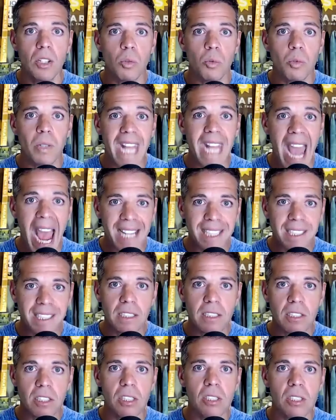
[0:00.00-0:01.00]

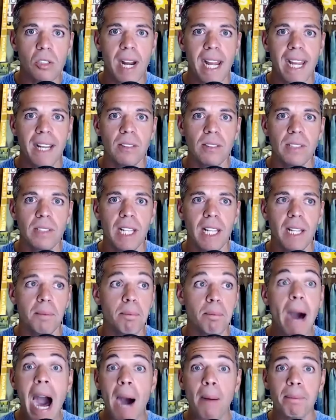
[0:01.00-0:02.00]
reacting to the ground and
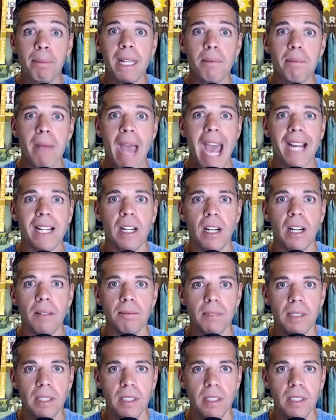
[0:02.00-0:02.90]
popping back up.